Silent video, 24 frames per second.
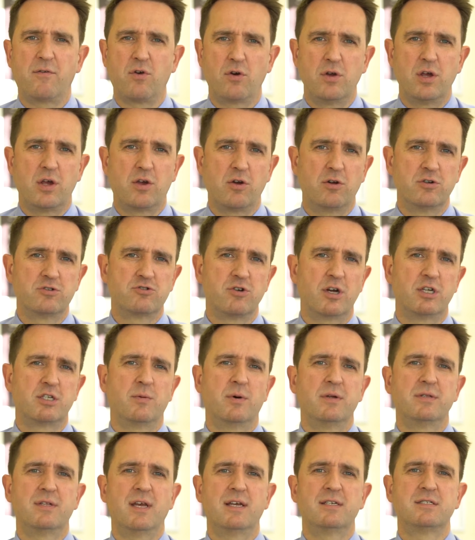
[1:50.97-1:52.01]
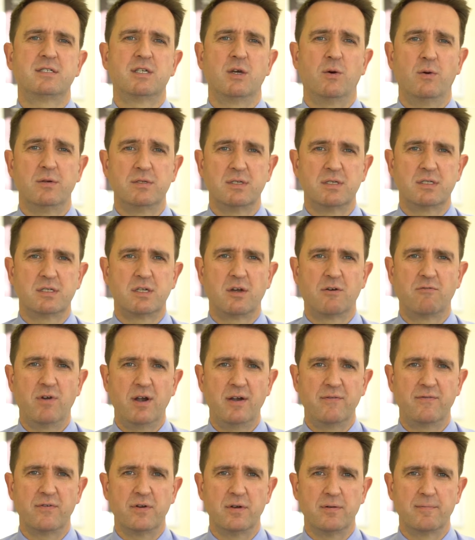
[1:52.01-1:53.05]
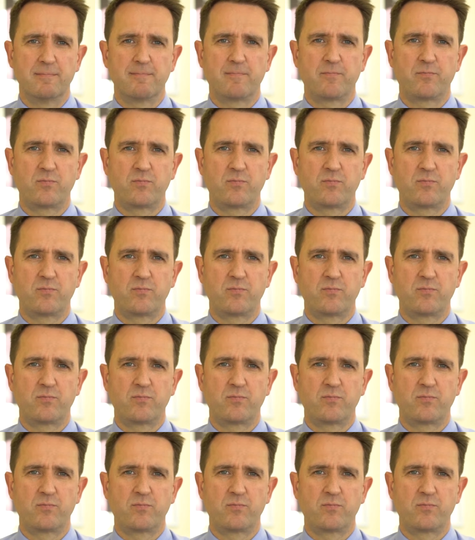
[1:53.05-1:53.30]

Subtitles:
got your contract on my desk still, is it still relevant?